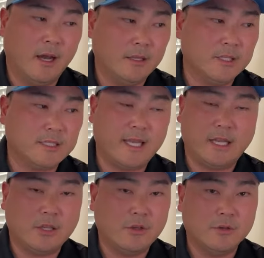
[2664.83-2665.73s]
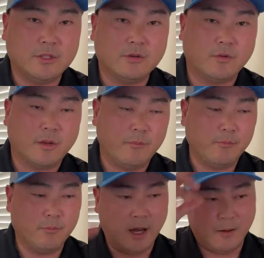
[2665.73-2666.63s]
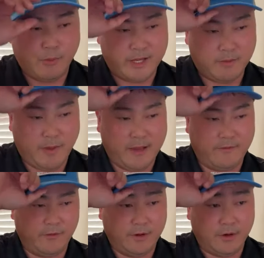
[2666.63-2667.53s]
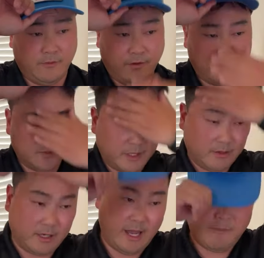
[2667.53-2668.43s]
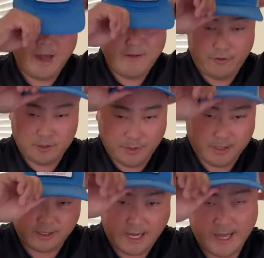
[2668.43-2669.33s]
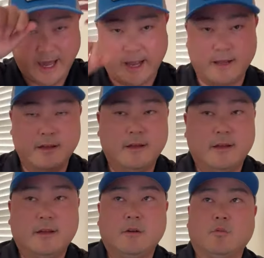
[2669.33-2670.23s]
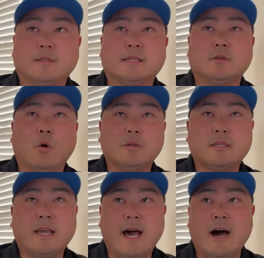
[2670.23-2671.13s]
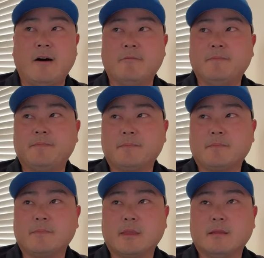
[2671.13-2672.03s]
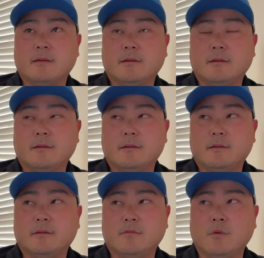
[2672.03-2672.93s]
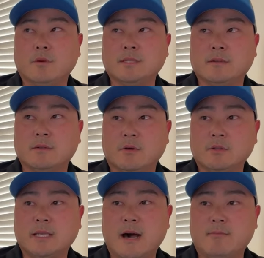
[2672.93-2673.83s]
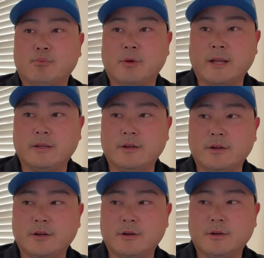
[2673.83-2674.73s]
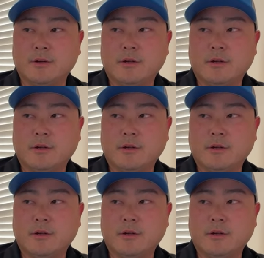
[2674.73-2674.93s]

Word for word: Just get it used. You don't want to break the bank for your first beginner kayak. My first beginner kayak was an Old Town. What was it? An Old Town Predator.